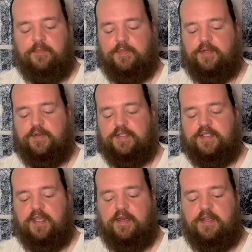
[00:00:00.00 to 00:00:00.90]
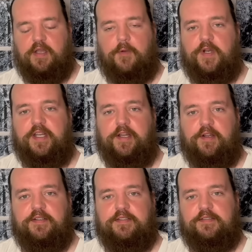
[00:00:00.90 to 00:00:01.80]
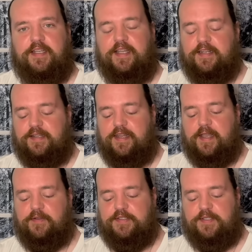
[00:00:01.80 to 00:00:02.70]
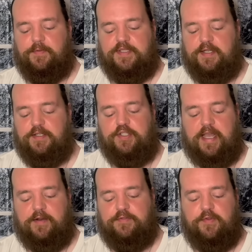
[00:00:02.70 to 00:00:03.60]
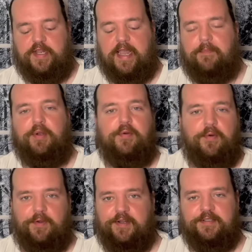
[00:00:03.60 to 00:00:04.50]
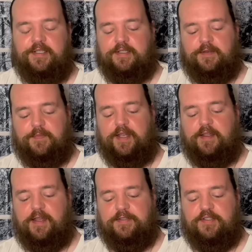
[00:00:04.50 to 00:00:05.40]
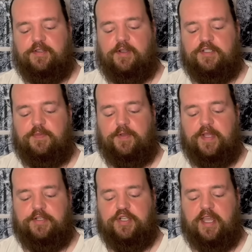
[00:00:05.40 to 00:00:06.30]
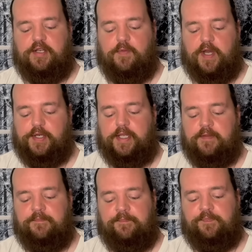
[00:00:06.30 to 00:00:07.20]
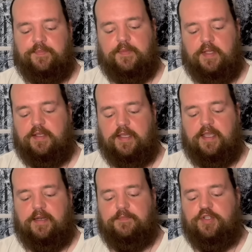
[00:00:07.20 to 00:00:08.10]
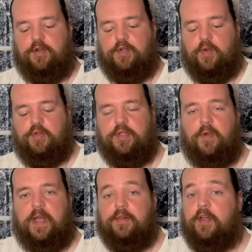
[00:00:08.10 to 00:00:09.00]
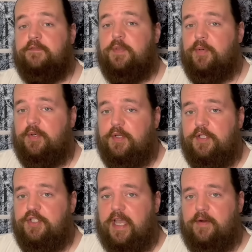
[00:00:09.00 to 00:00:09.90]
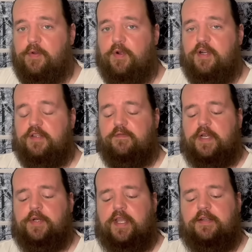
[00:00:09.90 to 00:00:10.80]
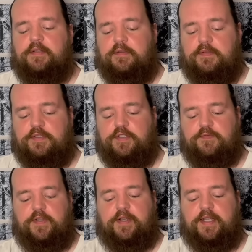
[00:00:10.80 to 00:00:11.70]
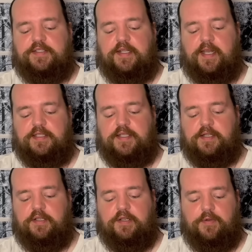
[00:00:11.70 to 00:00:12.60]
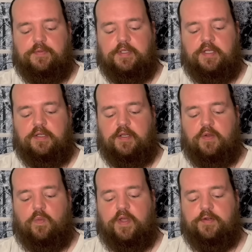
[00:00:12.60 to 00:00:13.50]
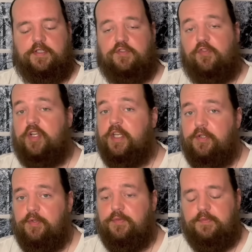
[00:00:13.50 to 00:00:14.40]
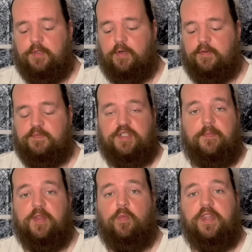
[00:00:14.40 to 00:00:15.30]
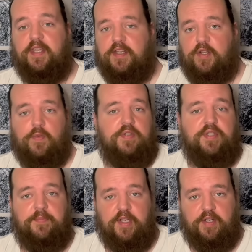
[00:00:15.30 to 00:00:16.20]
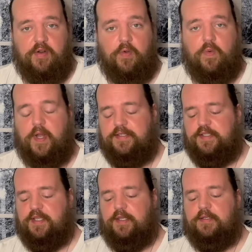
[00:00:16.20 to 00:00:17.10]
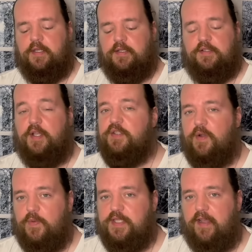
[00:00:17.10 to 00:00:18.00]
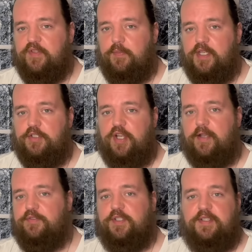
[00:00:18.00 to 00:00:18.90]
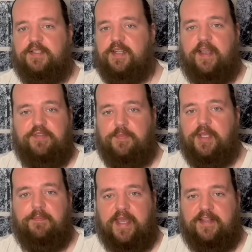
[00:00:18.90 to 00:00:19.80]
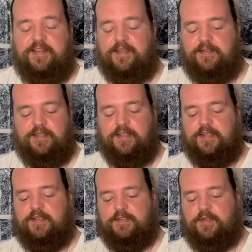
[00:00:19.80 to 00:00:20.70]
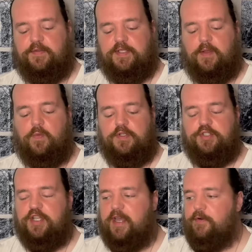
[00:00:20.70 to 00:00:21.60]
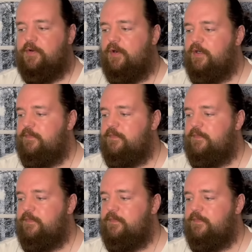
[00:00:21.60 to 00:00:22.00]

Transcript: But let's get it going here. And yeah, let's see what's in the shadows for Capricorn. My guides talk to me late January. And I'm sure you all know I love to pull a shadow card at the very end. Just feel like it's a nice thing to do. Whether it's for you or something within you or something you don't quite see. Doesn't always have to be a challenge. It doesn't have to be a bad thing. So let's get one shadow card.